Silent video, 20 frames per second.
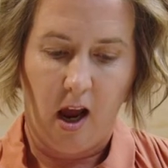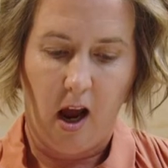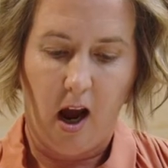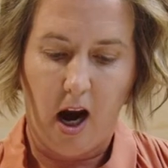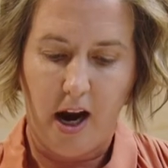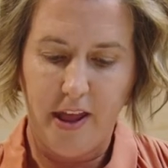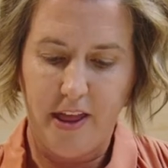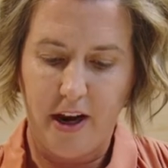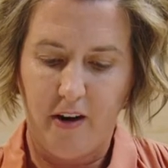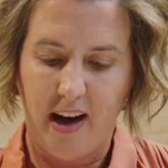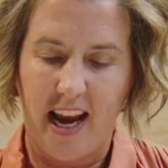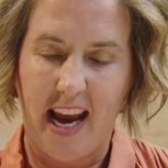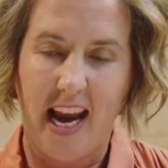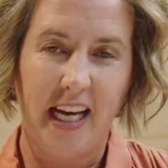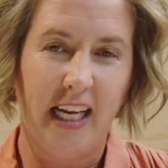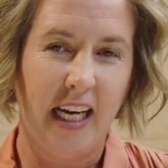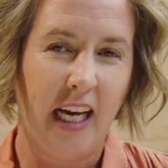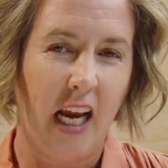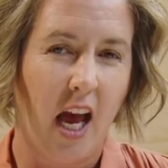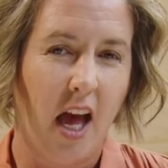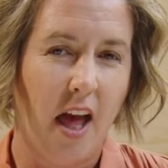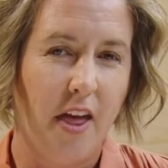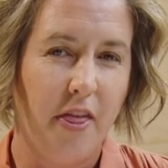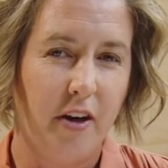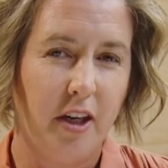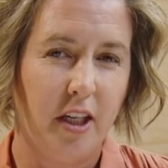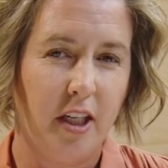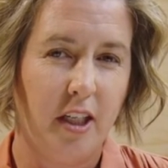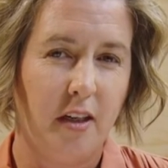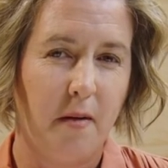Are there any
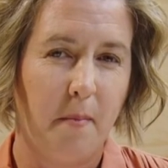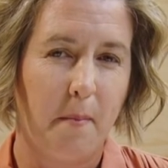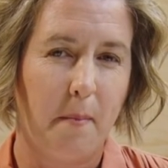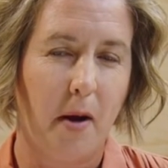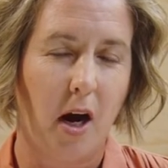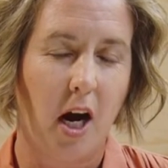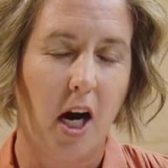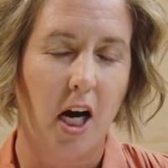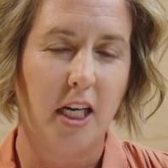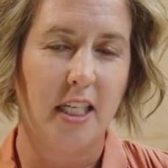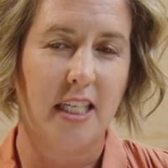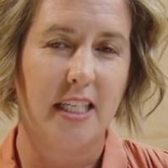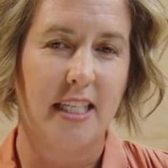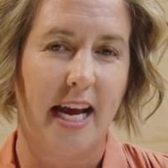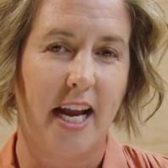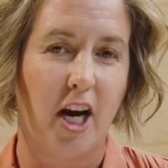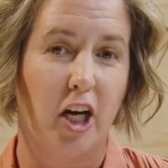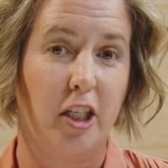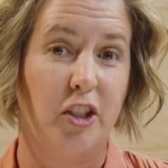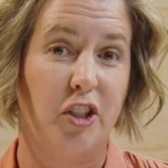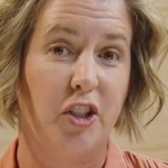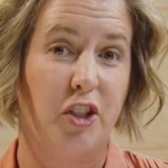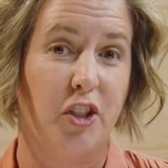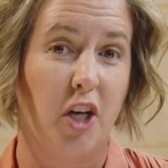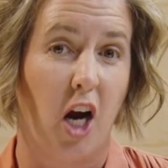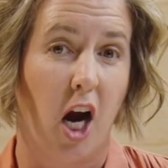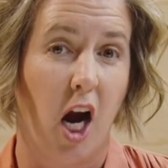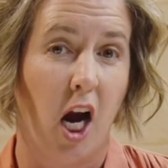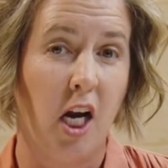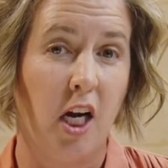other parts that are
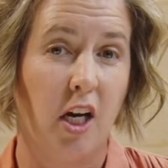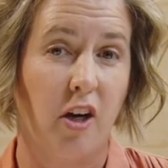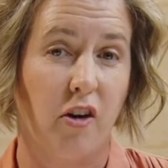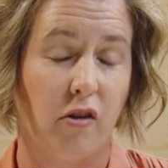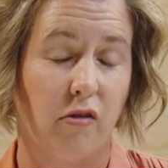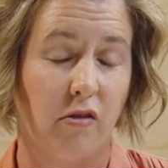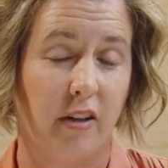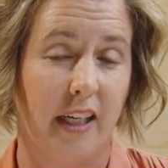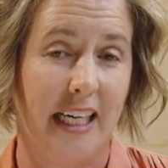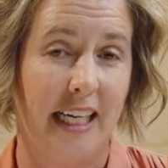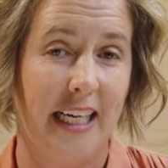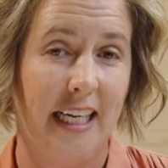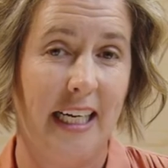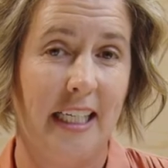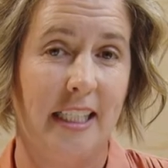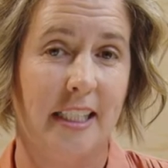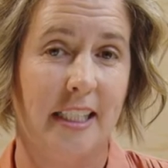dark green?